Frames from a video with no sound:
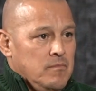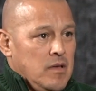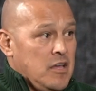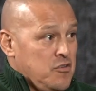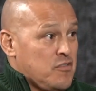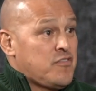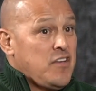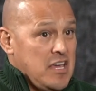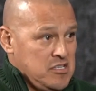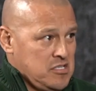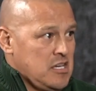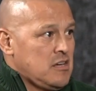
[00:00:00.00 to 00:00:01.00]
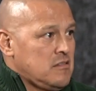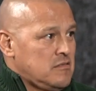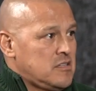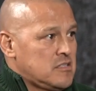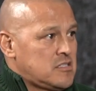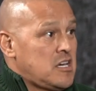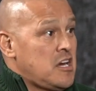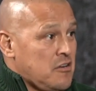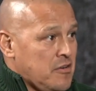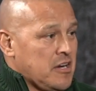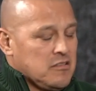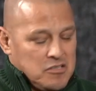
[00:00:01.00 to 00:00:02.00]
and you're facing this
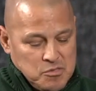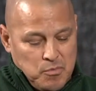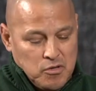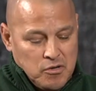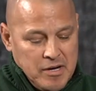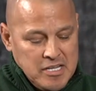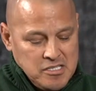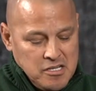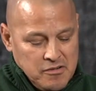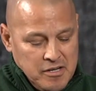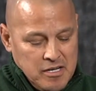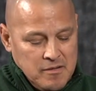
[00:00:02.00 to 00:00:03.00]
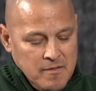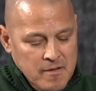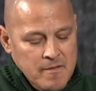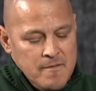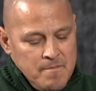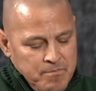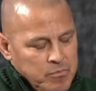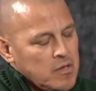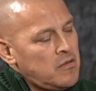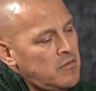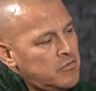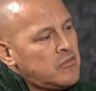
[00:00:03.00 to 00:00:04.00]
Board of Rights hearing,
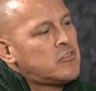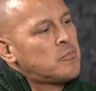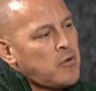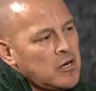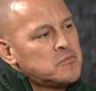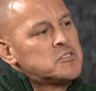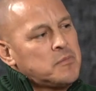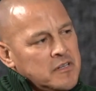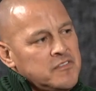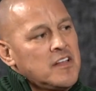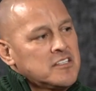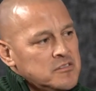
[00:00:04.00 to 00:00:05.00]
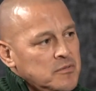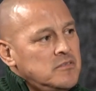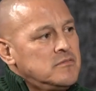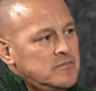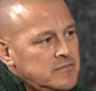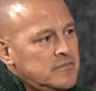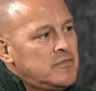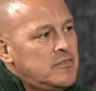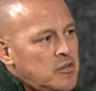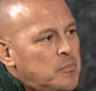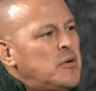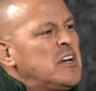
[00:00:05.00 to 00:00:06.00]
the department's pretty flexible.
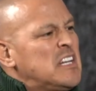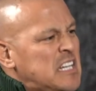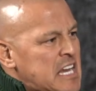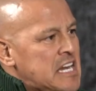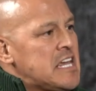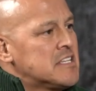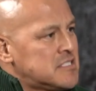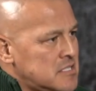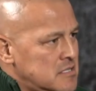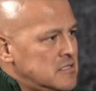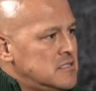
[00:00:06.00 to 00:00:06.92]
They're pretty lenient.